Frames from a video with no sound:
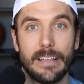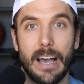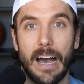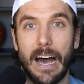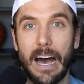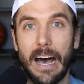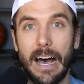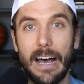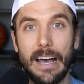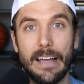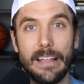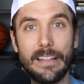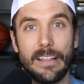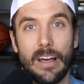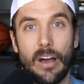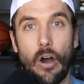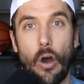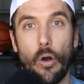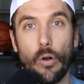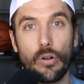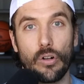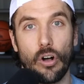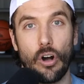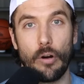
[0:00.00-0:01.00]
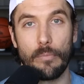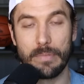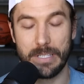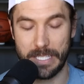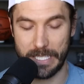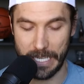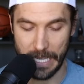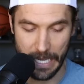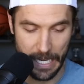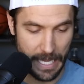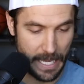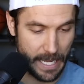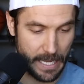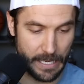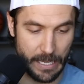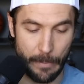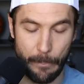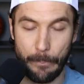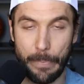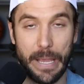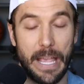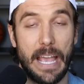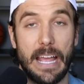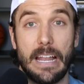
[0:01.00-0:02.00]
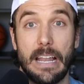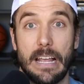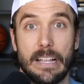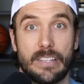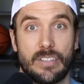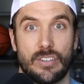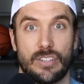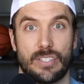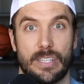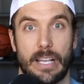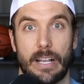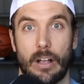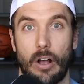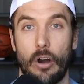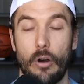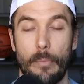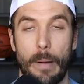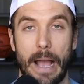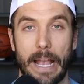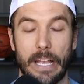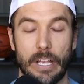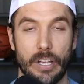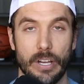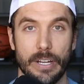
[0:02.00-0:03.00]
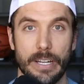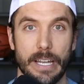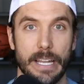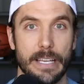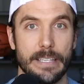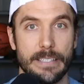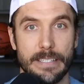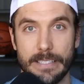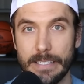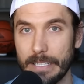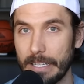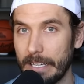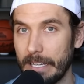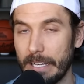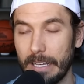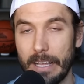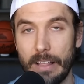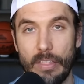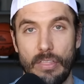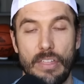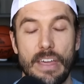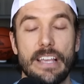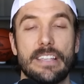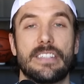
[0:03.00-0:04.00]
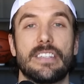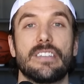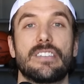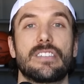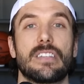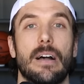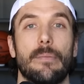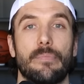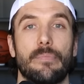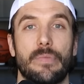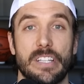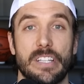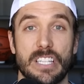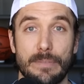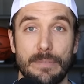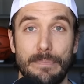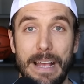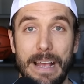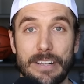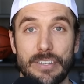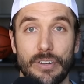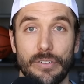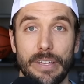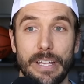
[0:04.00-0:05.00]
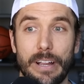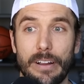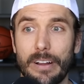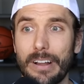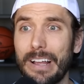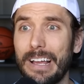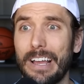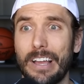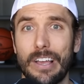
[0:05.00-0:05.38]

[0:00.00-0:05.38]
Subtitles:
Oklahoma City and it's just like, oh my goodness, this is something special here.